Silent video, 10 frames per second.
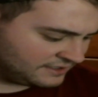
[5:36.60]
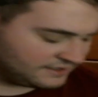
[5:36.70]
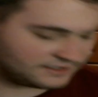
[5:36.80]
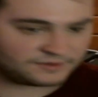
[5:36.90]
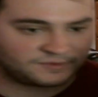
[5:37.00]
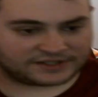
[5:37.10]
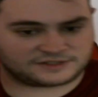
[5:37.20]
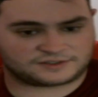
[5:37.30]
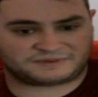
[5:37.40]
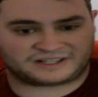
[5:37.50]
This one was
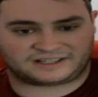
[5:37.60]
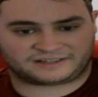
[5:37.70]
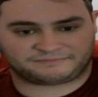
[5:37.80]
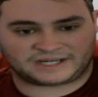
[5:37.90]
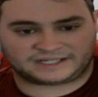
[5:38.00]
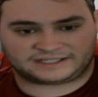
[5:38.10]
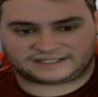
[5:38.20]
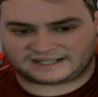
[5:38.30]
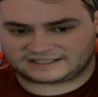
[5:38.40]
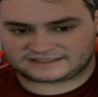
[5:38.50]
used by like my
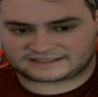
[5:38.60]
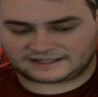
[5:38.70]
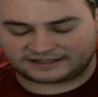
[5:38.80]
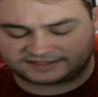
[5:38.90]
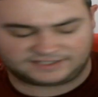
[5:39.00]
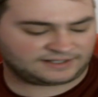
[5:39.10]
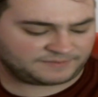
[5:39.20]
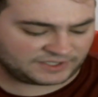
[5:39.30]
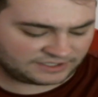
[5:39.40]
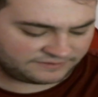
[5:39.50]
dad's cousin, I
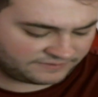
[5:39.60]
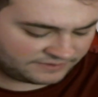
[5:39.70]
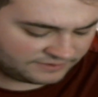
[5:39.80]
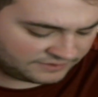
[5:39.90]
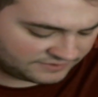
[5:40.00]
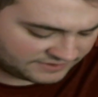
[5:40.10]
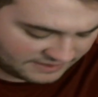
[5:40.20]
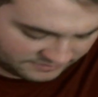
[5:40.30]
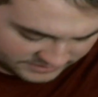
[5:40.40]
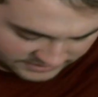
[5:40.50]
believe, used
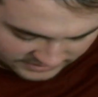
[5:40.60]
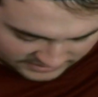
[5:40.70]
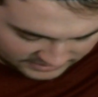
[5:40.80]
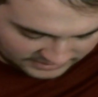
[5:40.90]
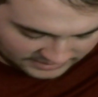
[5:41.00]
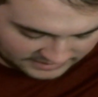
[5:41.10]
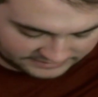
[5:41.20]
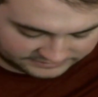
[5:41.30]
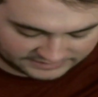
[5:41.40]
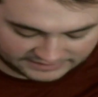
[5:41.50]
that one.
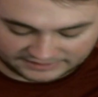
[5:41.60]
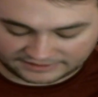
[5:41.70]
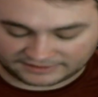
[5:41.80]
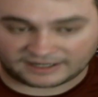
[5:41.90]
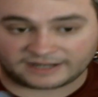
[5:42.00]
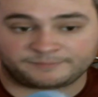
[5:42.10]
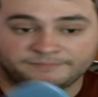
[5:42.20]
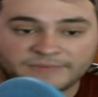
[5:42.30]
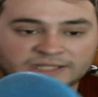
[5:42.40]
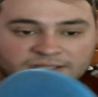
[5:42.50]
And I
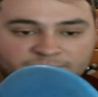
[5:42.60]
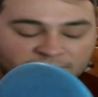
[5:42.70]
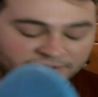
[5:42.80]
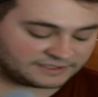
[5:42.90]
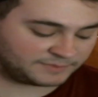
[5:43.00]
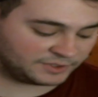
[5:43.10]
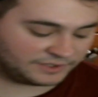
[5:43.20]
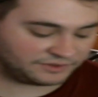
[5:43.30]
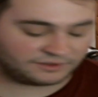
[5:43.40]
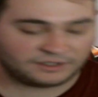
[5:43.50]
mainly putt with this blue
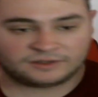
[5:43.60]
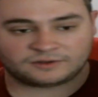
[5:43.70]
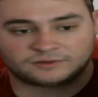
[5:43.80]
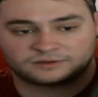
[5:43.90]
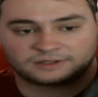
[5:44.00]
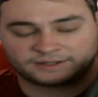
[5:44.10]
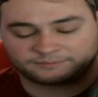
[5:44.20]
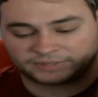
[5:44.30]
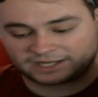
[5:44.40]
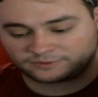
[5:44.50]
one. The
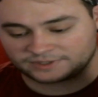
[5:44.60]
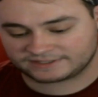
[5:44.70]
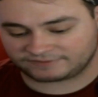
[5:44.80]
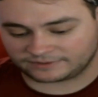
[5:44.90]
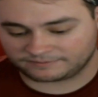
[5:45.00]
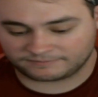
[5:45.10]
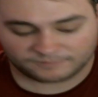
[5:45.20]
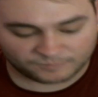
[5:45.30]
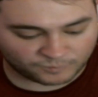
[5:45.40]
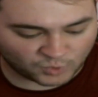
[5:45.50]
black one is for
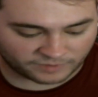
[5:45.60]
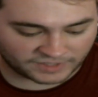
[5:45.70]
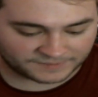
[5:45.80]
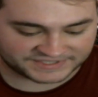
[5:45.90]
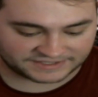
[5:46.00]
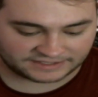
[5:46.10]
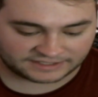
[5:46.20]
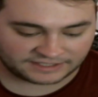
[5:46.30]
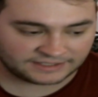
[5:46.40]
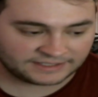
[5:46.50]
warm-ups and
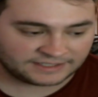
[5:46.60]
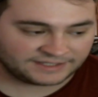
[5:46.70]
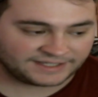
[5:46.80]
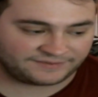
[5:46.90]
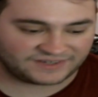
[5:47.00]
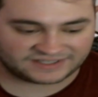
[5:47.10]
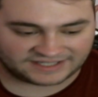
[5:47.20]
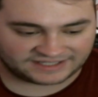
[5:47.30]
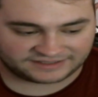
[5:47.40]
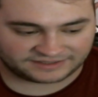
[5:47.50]
like if I
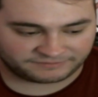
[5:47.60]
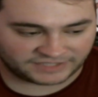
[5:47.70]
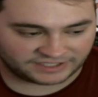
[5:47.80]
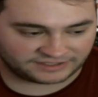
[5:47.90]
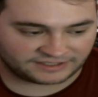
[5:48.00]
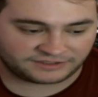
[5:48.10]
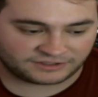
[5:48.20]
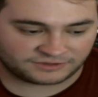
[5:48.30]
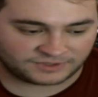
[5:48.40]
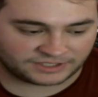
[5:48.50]
land in the mud and I
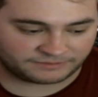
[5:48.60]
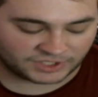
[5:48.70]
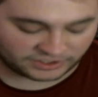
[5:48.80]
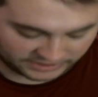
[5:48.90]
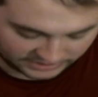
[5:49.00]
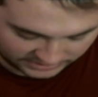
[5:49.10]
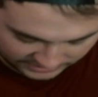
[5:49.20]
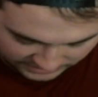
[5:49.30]
don't want to mark it.